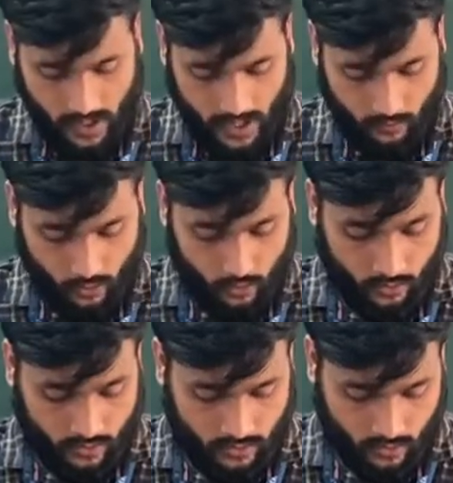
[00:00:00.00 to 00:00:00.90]
I'm
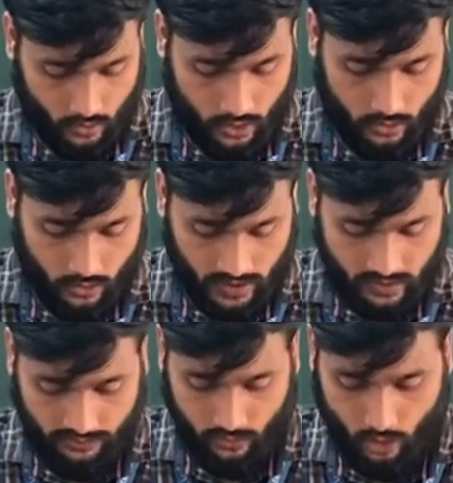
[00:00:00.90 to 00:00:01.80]
going to take
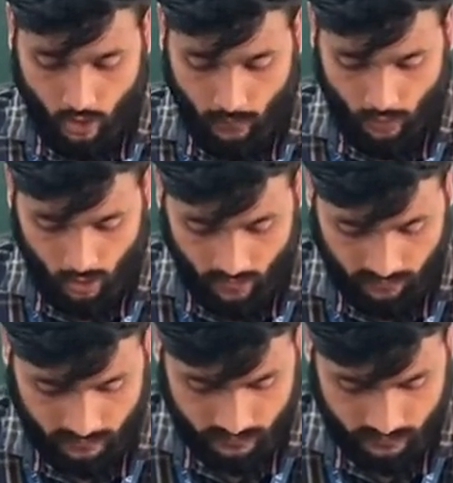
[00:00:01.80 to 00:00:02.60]
a few drops of